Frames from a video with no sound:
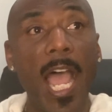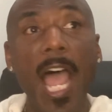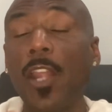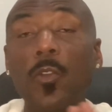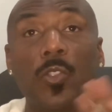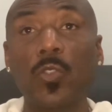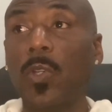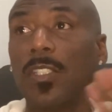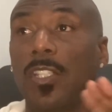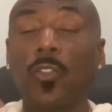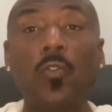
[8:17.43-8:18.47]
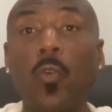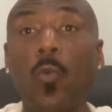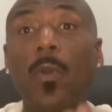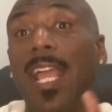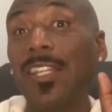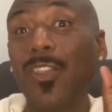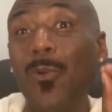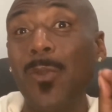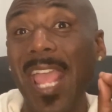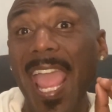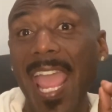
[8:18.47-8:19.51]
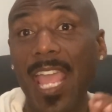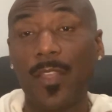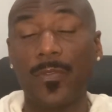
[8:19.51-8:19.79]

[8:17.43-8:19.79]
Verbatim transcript: I don't stress out over what I don't have.